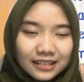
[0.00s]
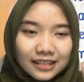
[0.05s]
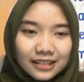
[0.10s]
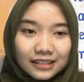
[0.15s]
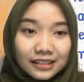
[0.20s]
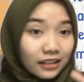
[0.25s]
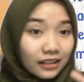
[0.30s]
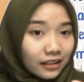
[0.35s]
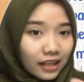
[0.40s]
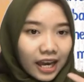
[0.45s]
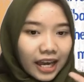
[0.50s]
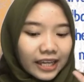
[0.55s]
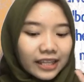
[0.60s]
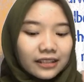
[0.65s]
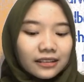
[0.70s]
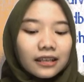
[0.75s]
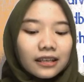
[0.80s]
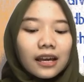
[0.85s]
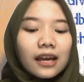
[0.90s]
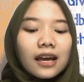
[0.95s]
the 9
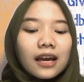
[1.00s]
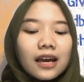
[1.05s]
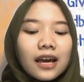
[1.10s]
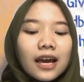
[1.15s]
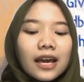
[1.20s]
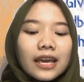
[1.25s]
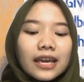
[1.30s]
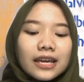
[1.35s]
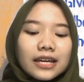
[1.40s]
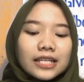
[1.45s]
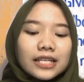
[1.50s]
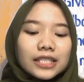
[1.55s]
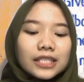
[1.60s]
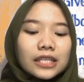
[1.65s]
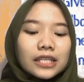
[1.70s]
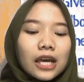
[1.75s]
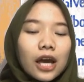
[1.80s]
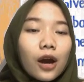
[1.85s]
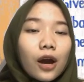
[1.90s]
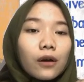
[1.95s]
is
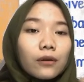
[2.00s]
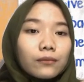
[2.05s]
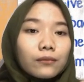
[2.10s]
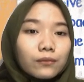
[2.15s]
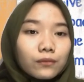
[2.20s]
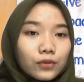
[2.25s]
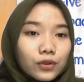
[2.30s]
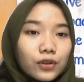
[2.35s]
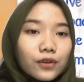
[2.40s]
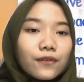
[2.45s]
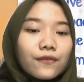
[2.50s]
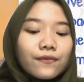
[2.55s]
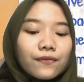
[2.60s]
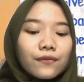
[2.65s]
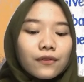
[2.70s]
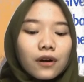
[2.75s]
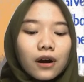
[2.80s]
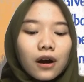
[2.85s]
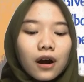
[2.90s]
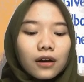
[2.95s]
move
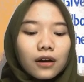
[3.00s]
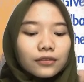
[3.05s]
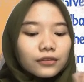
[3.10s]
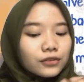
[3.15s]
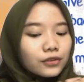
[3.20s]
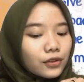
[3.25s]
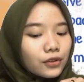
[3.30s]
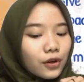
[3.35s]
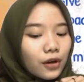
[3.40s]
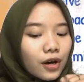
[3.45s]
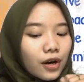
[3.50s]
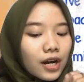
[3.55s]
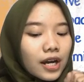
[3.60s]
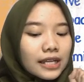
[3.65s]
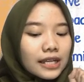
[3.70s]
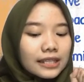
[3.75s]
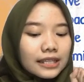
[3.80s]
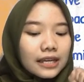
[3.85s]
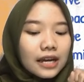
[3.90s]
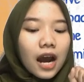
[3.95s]
onto
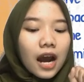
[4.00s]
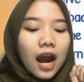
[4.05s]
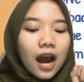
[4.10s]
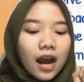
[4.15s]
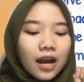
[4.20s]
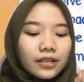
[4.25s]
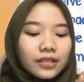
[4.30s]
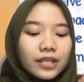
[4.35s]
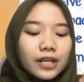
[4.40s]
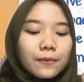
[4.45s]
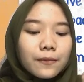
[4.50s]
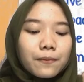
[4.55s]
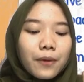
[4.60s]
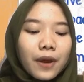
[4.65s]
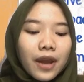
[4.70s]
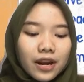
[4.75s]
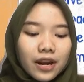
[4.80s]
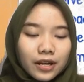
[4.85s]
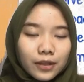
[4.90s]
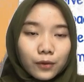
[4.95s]
the other
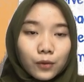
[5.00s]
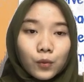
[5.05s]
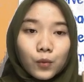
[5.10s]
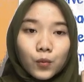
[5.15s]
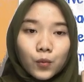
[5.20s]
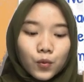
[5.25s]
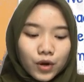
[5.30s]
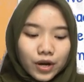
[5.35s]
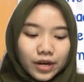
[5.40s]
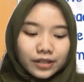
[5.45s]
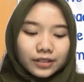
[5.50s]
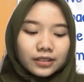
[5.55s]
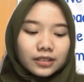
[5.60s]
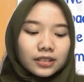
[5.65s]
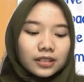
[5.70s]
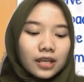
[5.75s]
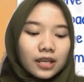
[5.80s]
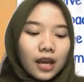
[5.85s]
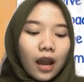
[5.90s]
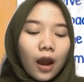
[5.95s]
paired words,
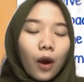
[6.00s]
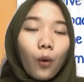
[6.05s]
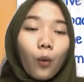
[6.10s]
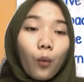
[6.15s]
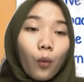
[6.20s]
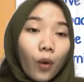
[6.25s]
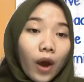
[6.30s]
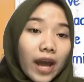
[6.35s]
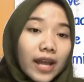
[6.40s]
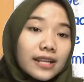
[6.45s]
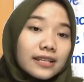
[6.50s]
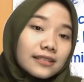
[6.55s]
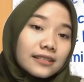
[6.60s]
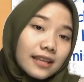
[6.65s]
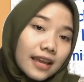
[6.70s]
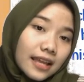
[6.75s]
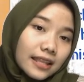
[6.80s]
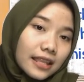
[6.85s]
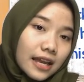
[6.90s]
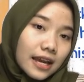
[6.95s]
one
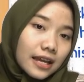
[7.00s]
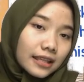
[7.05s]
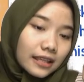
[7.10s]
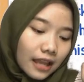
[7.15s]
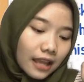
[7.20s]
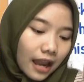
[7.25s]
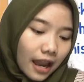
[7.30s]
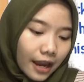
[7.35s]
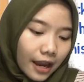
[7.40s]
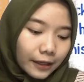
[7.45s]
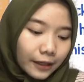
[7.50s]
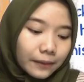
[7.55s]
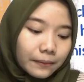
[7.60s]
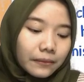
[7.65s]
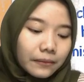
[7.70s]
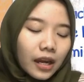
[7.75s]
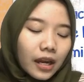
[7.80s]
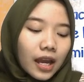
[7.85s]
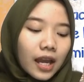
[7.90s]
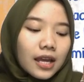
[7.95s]
set at a time,
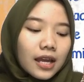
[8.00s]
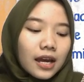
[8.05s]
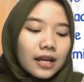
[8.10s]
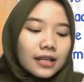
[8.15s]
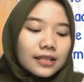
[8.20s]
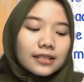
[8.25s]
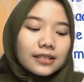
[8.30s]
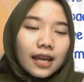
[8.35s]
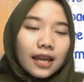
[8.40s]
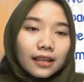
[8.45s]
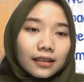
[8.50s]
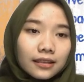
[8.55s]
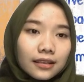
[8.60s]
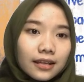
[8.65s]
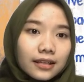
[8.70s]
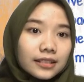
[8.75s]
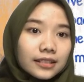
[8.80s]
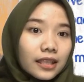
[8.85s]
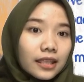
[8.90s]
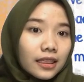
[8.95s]
a
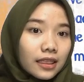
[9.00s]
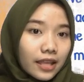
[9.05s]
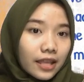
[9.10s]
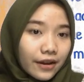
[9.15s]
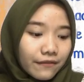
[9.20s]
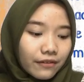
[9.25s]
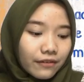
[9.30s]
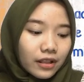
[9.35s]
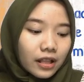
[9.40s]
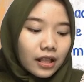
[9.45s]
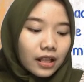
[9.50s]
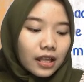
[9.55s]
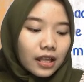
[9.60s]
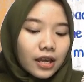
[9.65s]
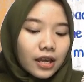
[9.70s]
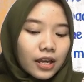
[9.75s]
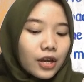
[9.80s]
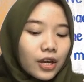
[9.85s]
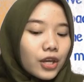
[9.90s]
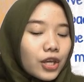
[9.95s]
sentence level.
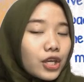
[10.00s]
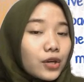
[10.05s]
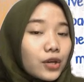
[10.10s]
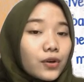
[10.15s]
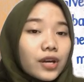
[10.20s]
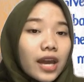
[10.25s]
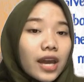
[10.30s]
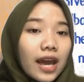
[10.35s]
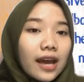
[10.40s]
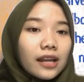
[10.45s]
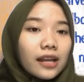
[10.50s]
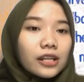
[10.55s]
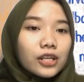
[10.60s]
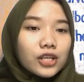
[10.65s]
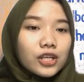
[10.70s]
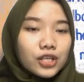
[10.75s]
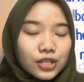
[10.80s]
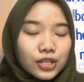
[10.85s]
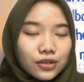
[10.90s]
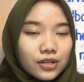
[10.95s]
You can
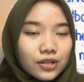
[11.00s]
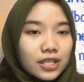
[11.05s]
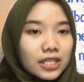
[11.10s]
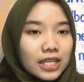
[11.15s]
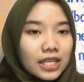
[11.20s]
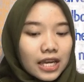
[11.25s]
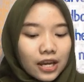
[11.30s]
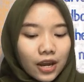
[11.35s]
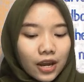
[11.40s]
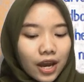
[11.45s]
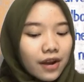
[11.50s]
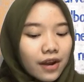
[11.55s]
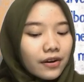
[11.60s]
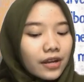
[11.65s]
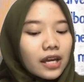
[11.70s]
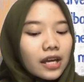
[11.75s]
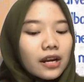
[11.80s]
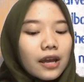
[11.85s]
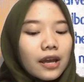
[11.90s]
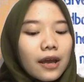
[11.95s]
use
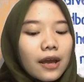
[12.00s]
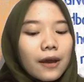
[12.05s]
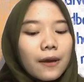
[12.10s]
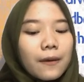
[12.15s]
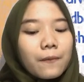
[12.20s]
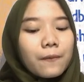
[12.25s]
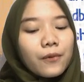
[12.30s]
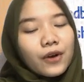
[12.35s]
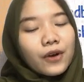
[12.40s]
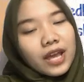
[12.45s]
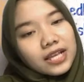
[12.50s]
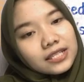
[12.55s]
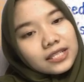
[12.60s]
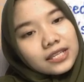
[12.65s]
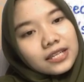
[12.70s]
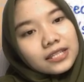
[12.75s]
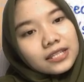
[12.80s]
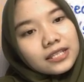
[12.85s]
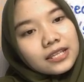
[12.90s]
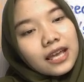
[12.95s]
career
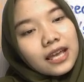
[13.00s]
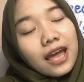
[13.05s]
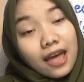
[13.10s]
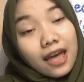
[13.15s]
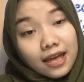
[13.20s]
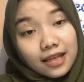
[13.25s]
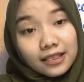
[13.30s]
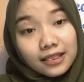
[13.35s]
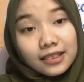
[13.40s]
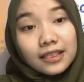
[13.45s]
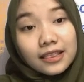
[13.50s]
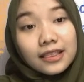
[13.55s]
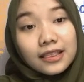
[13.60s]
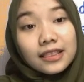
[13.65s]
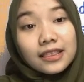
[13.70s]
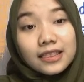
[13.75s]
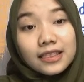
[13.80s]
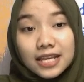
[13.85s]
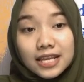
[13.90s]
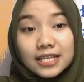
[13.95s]
phrases at
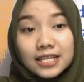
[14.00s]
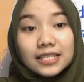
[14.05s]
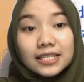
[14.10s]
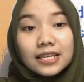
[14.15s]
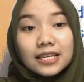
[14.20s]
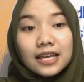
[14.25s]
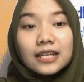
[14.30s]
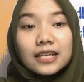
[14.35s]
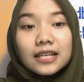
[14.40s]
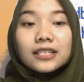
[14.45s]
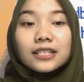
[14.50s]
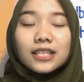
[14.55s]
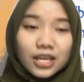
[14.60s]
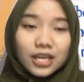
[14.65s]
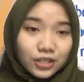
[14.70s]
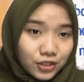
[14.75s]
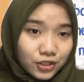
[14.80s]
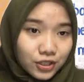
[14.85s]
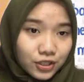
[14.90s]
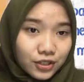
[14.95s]
this
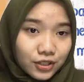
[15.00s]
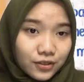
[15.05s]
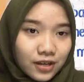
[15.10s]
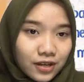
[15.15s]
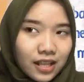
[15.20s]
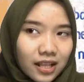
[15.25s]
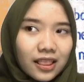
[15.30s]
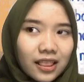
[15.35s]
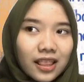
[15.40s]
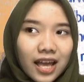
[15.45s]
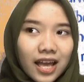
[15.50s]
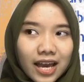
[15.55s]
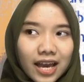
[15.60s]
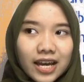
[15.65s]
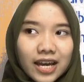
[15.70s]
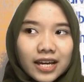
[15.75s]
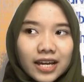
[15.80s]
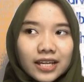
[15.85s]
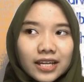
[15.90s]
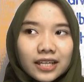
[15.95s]
stage,
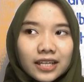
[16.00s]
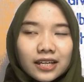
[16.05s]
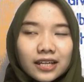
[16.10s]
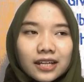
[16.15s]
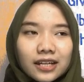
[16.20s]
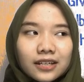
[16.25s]
like